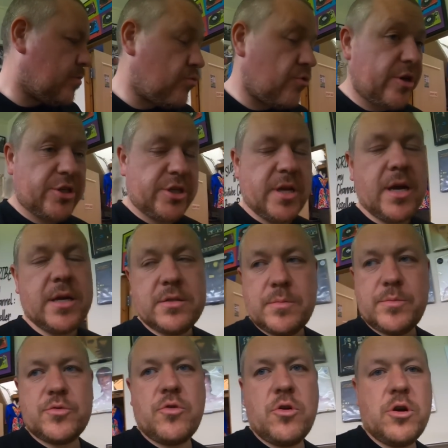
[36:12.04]
I appreciate
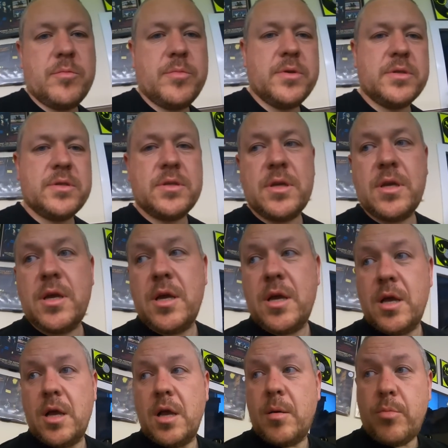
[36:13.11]
subscribers.
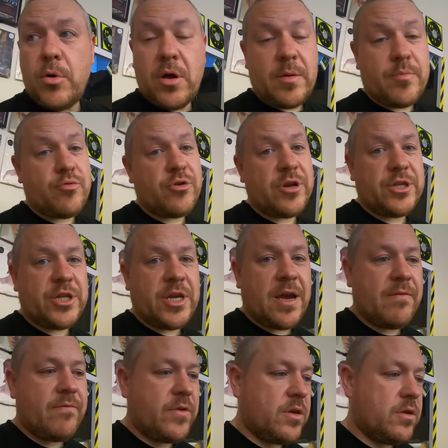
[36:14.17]
But I
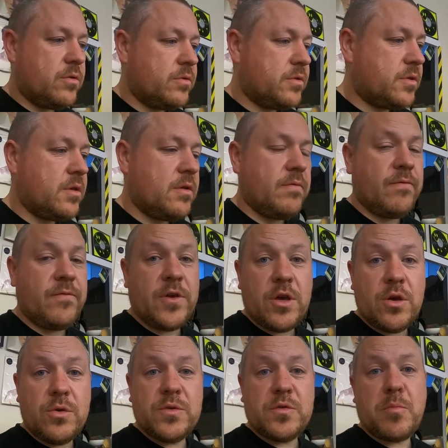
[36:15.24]
appreciate views.
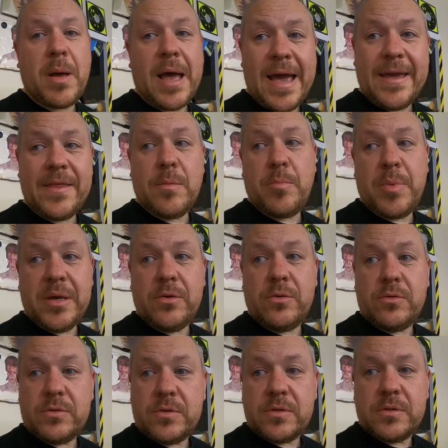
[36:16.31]
Views pay the
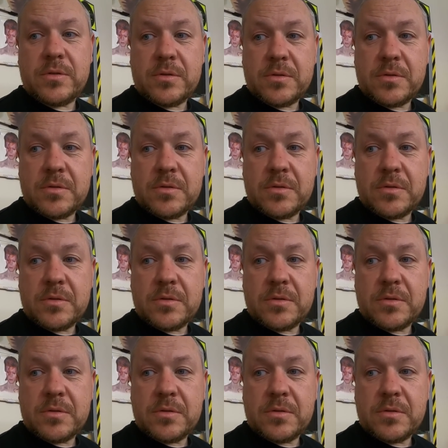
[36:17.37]
bills.